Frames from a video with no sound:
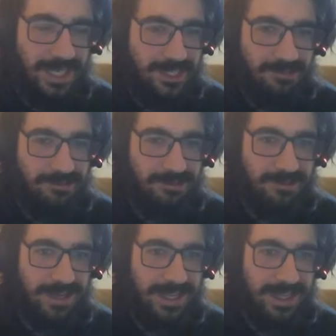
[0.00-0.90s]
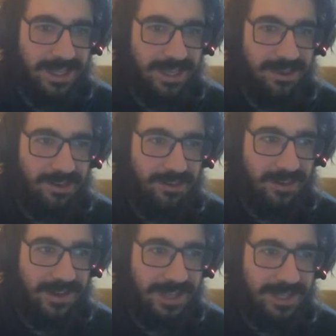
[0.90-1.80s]
school or anything or
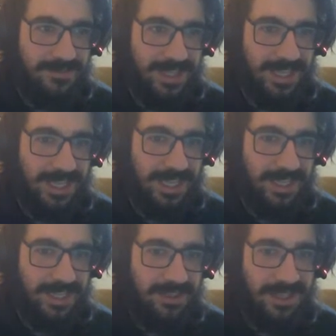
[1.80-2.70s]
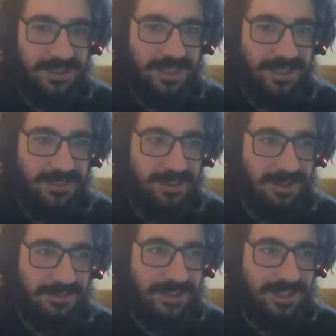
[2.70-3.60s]
growing up that like oh yeah you can do like
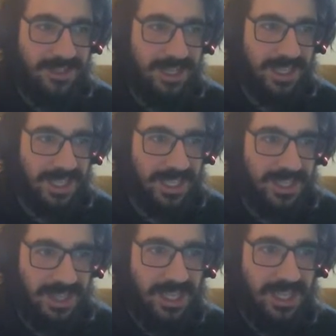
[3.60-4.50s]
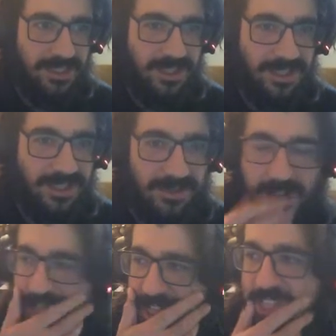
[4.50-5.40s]
graphic design like that's a thing you can do oh
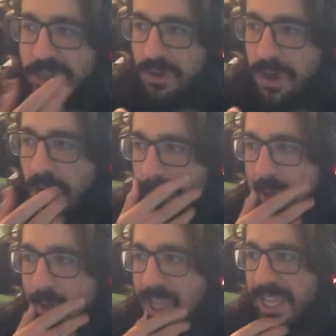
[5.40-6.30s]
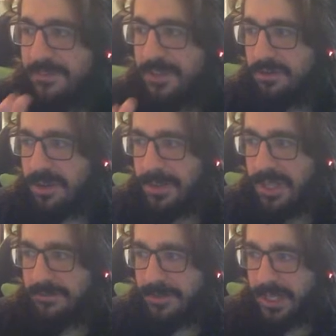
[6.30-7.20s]
you like to draw well if you don't want to be
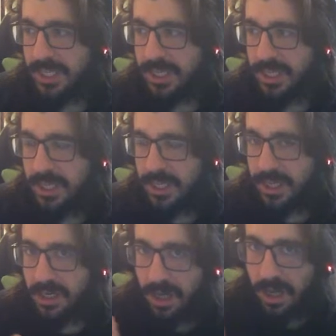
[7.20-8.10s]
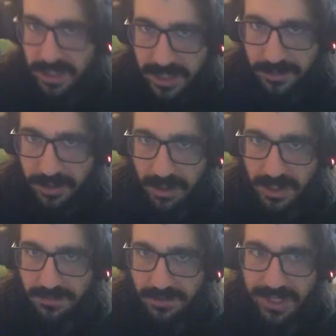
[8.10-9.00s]
a fucking concept
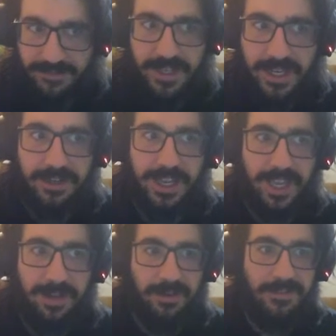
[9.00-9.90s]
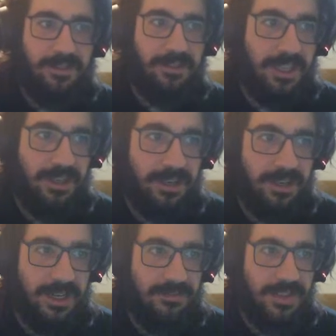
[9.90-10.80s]
artist for like a video game or if you don't think you're good
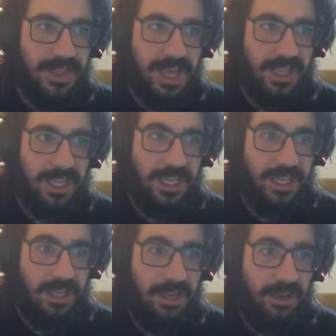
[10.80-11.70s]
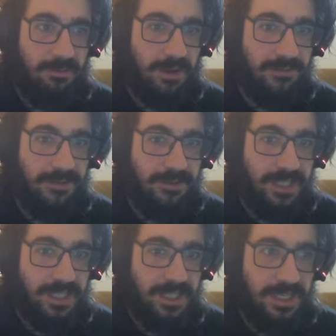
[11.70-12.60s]
enough for that like what if you
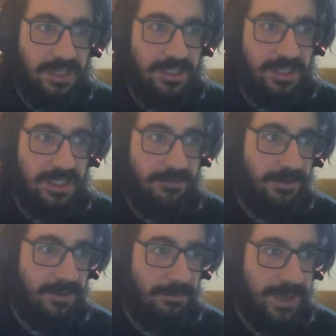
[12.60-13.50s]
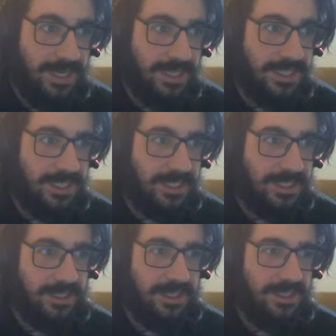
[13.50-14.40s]
did stuff for magazines
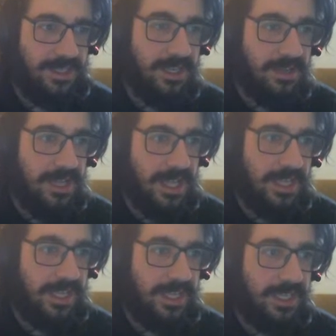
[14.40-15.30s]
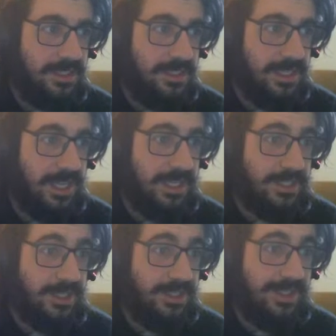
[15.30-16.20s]
and it's like oh yeah like yeah
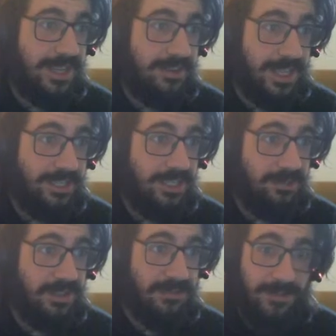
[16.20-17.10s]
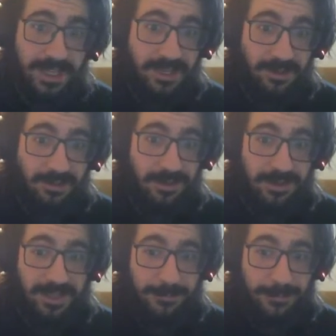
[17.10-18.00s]
turns out that shit's really fucking cool
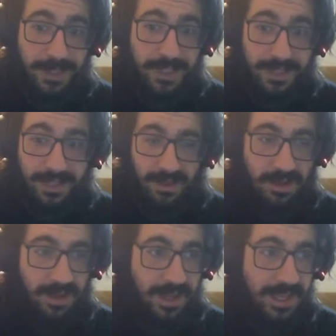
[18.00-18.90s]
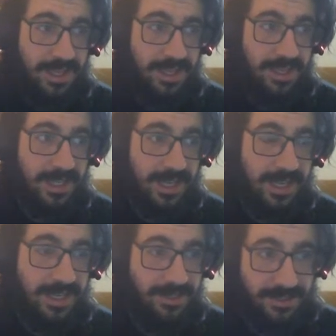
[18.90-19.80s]
and fun I uh, I
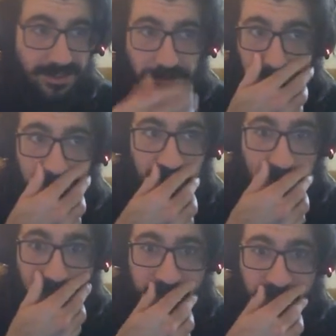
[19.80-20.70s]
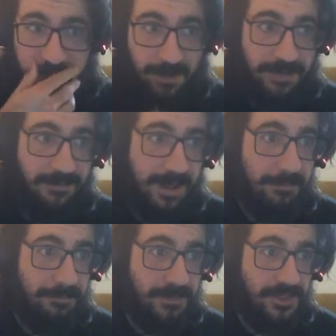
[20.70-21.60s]
didn't go to school for that, so now i
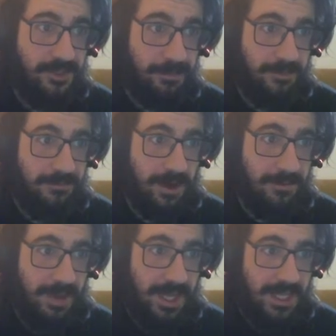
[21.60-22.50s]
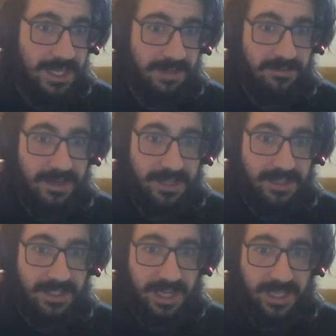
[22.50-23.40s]
am super far behind everyone
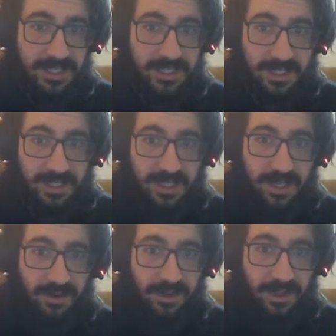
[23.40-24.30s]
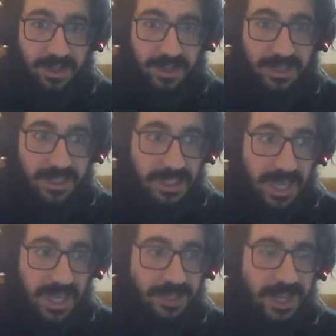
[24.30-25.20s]
else that has you know
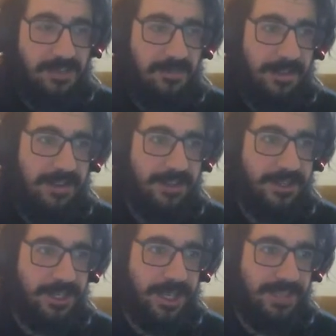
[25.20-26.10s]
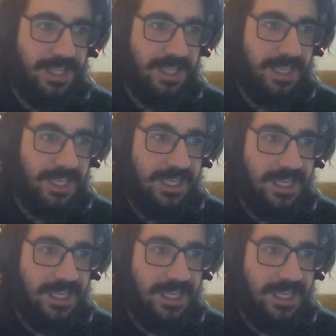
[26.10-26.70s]
I tried to apply for a job that like